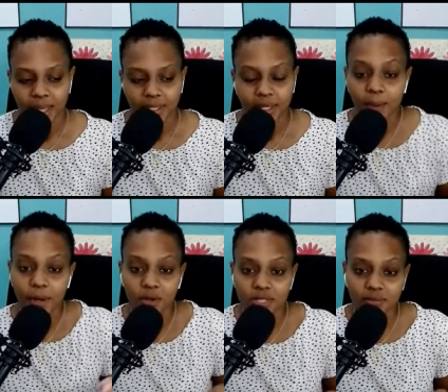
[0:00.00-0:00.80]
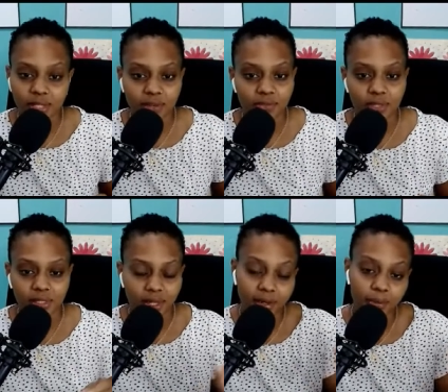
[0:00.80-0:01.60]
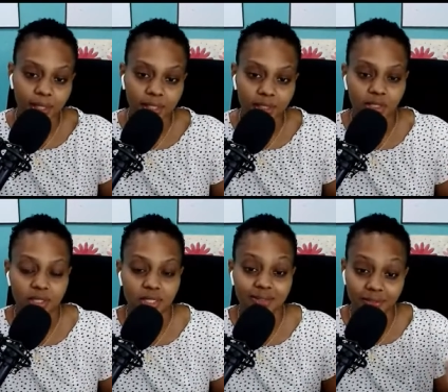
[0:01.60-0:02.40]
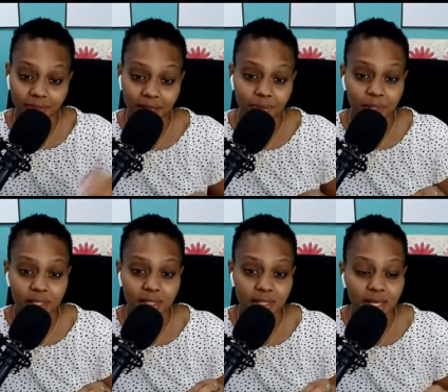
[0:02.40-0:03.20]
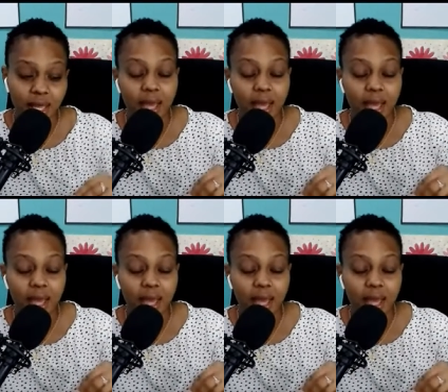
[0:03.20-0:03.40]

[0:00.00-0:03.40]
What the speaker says: And you come out of there feeling like $1 million for 5 minutes,